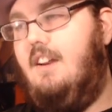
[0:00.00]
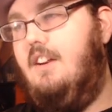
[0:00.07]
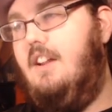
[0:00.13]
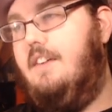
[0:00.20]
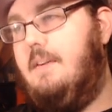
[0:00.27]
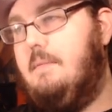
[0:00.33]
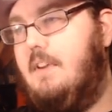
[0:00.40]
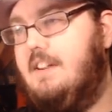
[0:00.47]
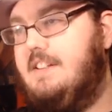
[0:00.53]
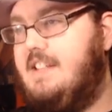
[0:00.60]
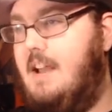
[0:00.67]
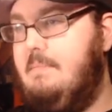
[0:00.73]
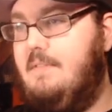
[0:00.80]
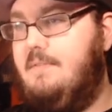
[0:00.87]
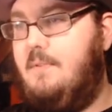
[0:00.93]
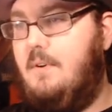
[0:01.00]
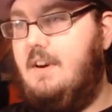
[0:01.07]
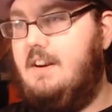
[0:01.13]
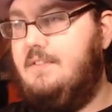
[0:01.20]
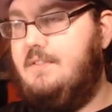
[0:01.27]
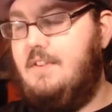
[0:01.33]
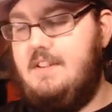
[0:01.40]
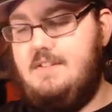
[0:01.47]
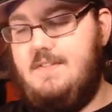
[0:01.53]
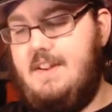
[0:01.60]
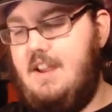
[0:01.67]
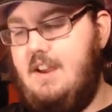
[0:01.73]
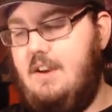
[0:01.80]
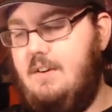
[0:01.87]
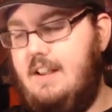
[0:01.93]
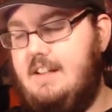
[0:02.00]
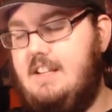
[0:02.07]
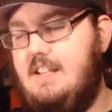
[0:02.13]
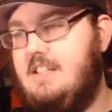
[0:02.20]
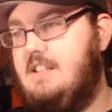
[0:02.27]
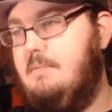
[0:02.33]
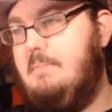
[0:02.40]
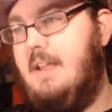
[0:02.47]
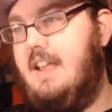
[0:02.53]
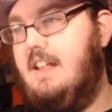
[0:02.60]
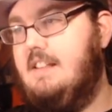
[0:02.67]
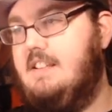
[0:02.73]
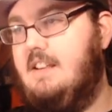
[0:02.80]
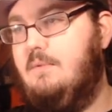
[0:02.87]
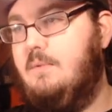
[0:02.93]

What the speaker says: don't know if I'm going to stop at 400 for this video. It just depends.